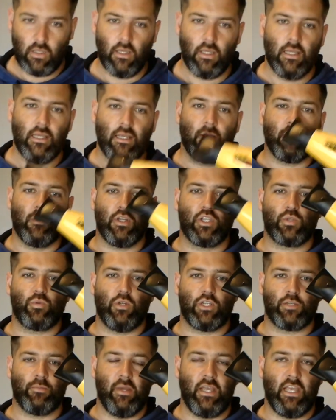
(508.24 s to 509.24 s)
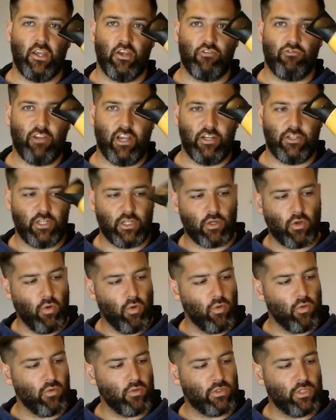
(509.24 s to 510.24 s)
I'm going to switch my hairdryer to
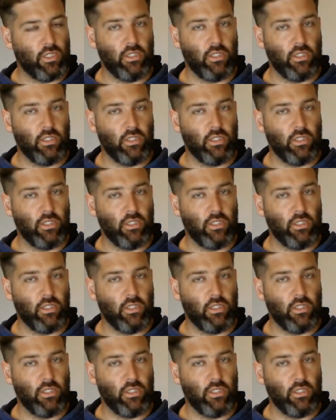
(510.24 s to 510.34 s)
cold,